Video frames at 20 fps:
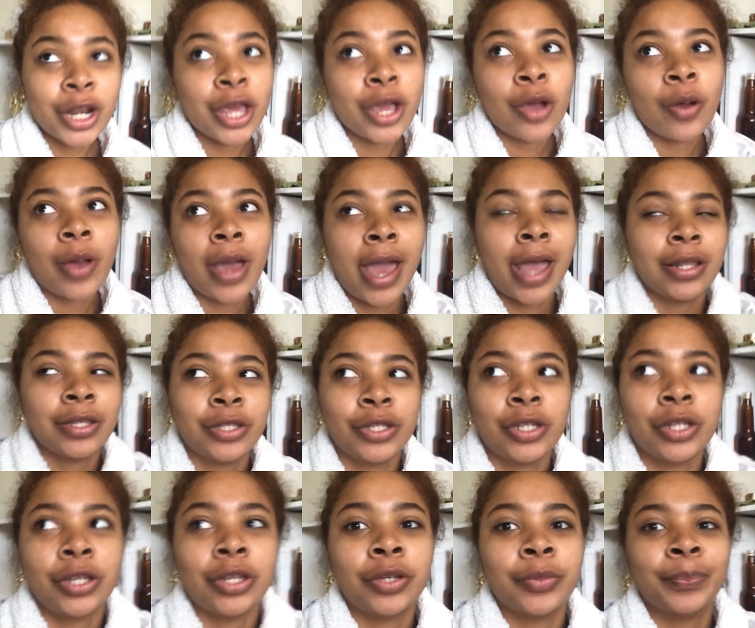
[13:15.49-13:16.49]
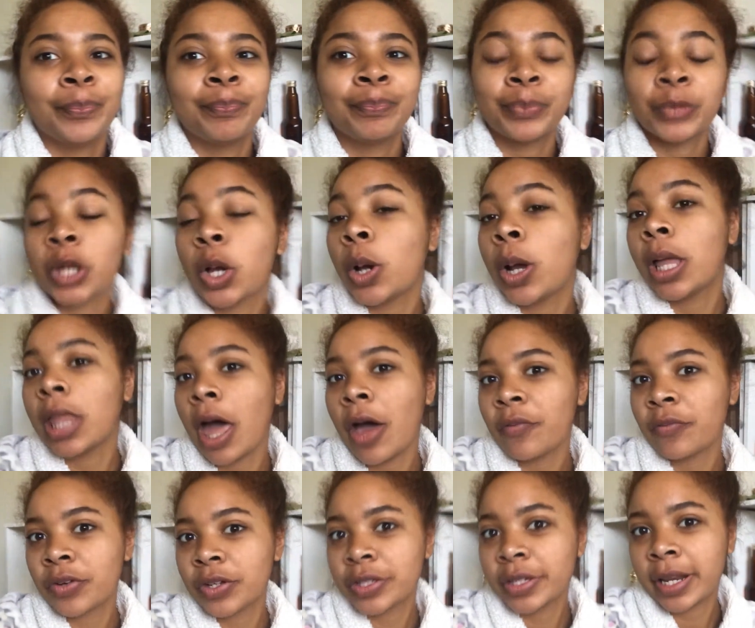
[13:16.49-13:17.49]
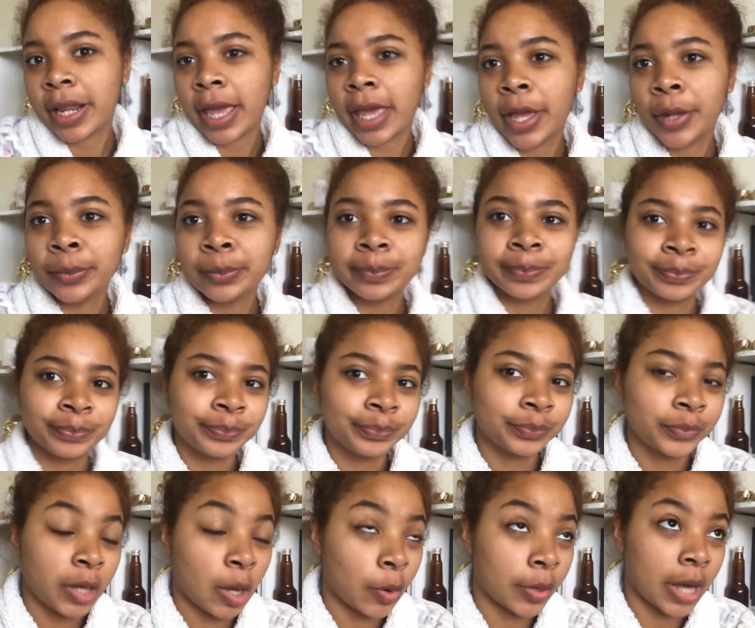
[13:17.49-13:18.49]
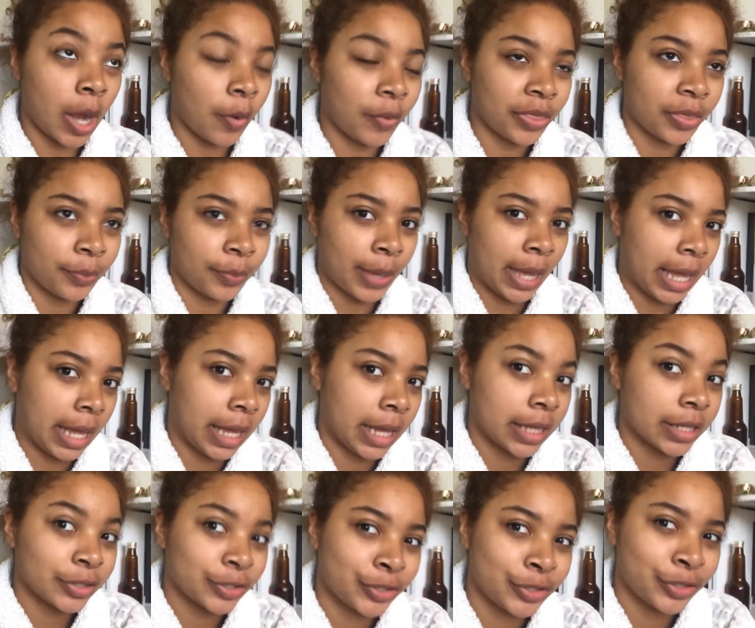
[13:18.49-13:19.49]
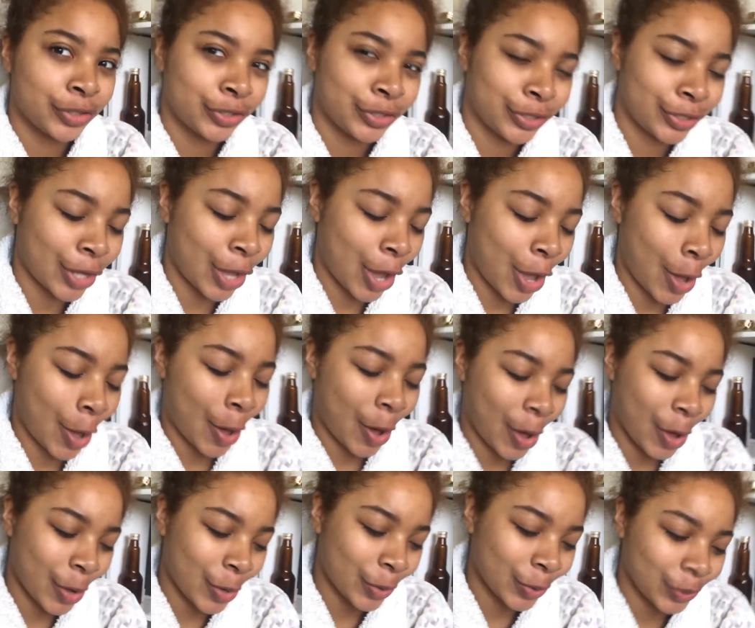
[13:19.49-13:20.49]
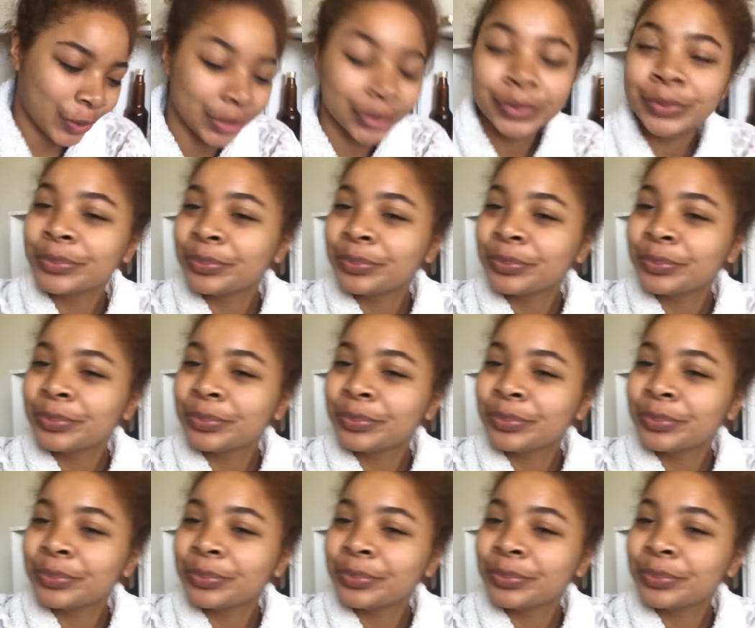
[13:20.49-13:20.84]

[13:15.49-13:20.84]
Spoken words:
know, I had to go all out for today, going out with the bangs. So,